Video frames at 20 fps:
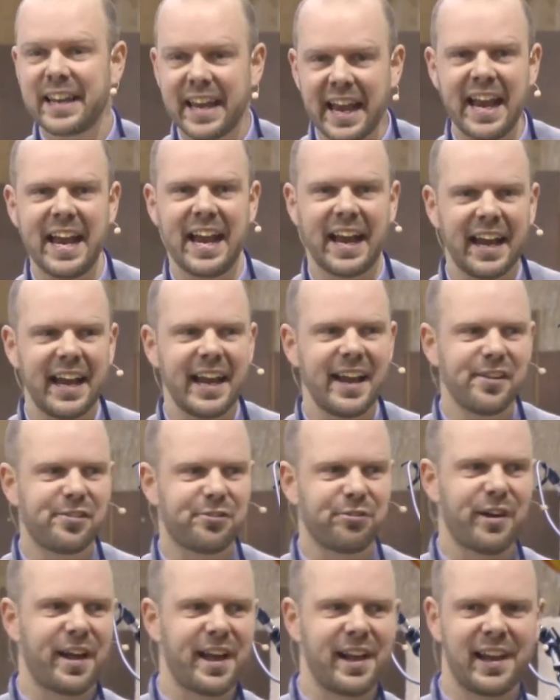king
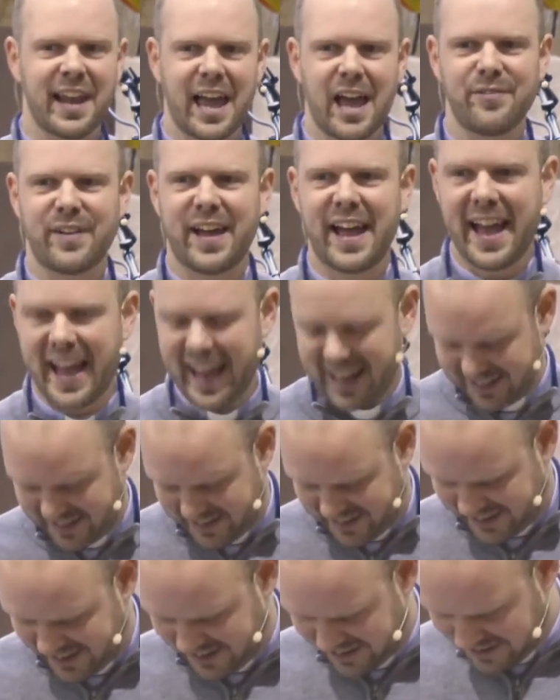Israel ever had.